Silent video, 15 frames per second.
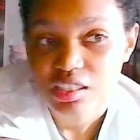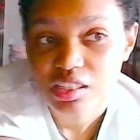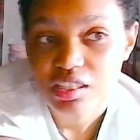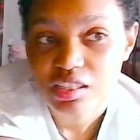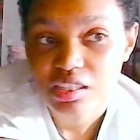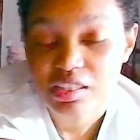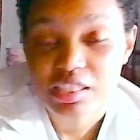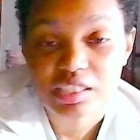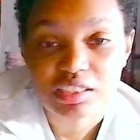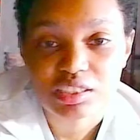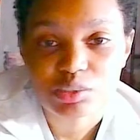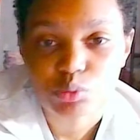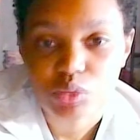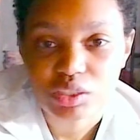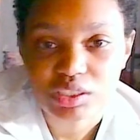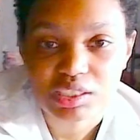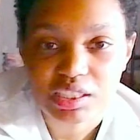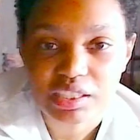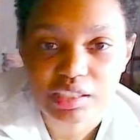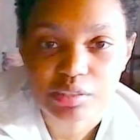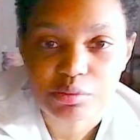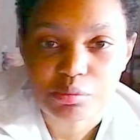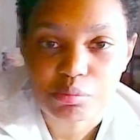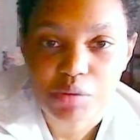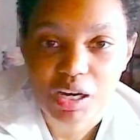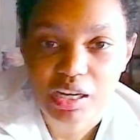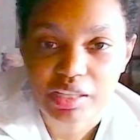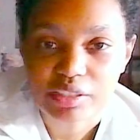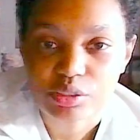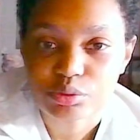This was in
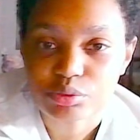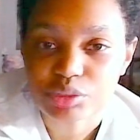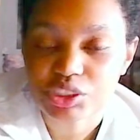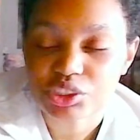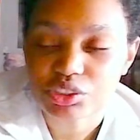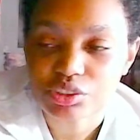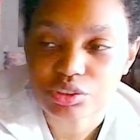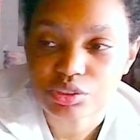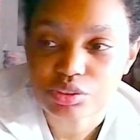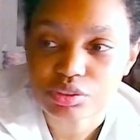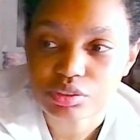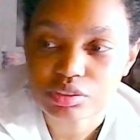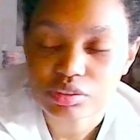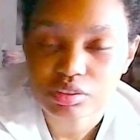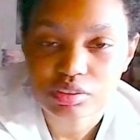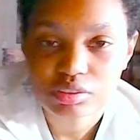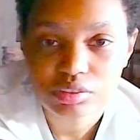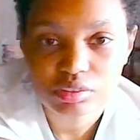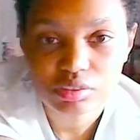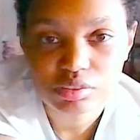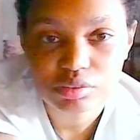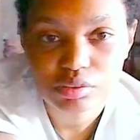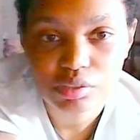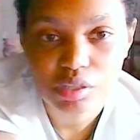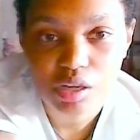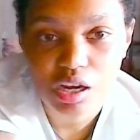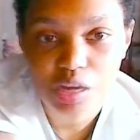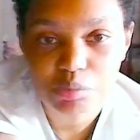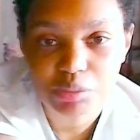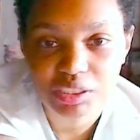my original
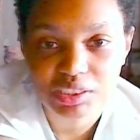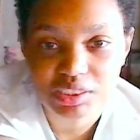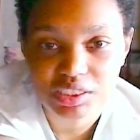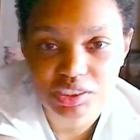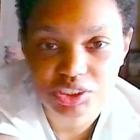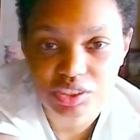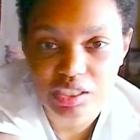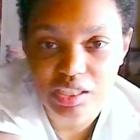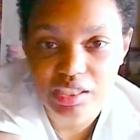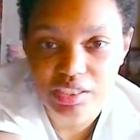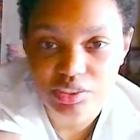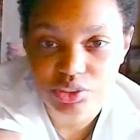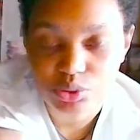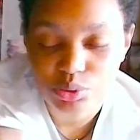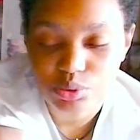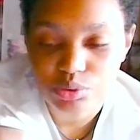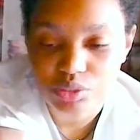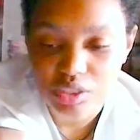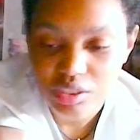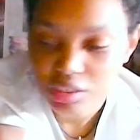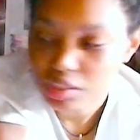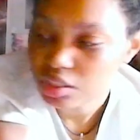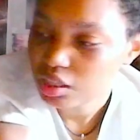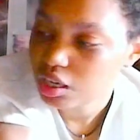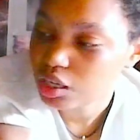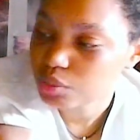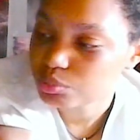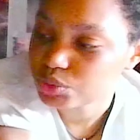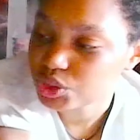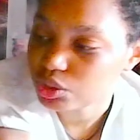PlayStation that I had sold.
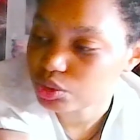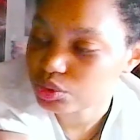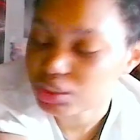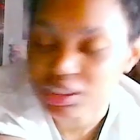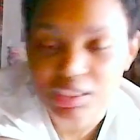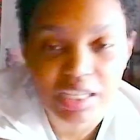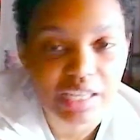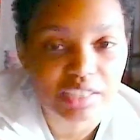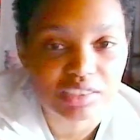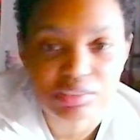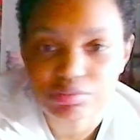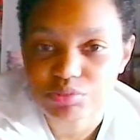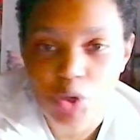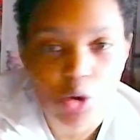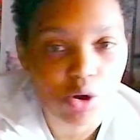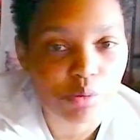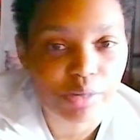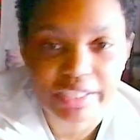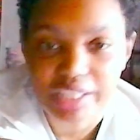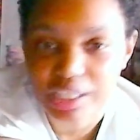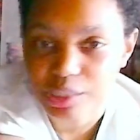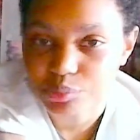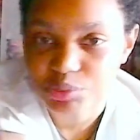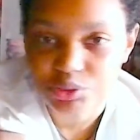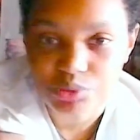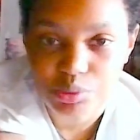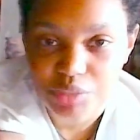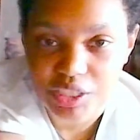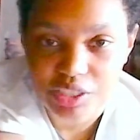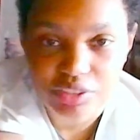So this has all my games from
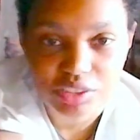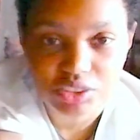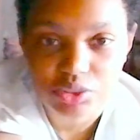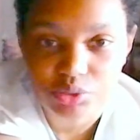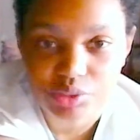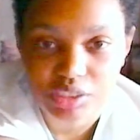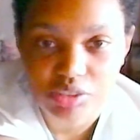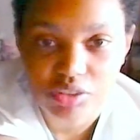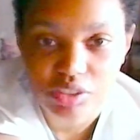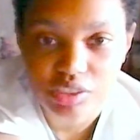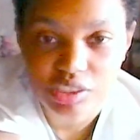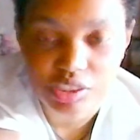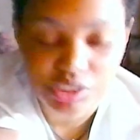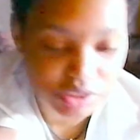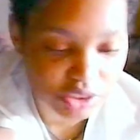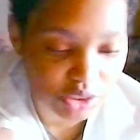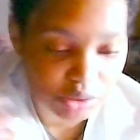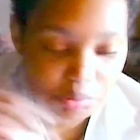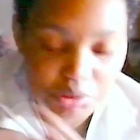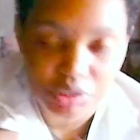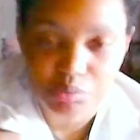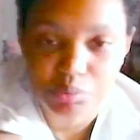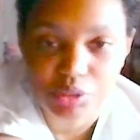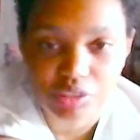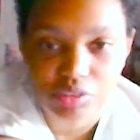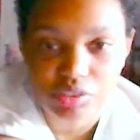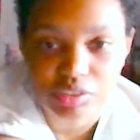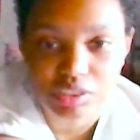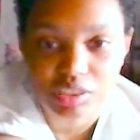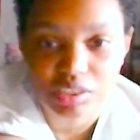there is already on here. So I'm going to put it
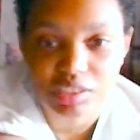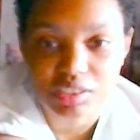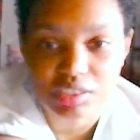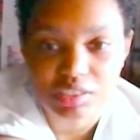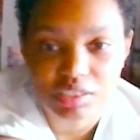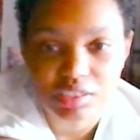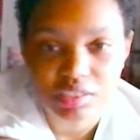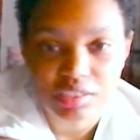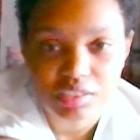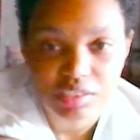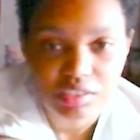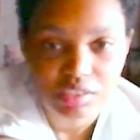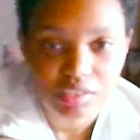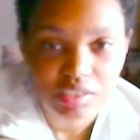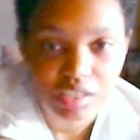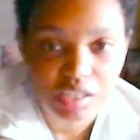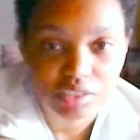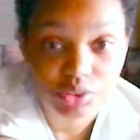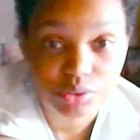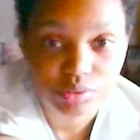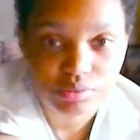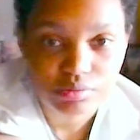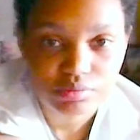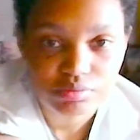onto this console.